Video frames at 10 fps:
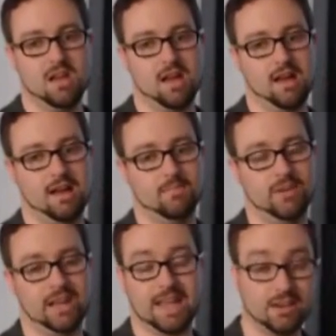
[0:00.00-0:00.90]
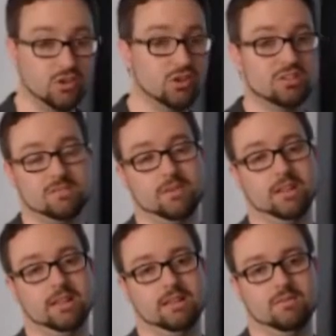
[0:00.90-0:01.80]
But it can do some
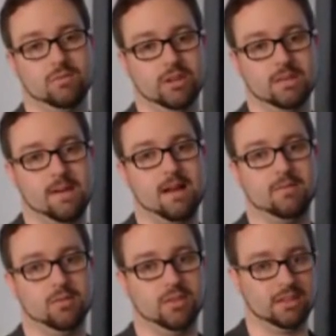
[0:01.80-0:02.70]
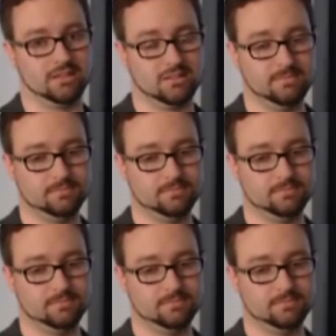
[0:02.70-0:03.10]
really, really powerful things.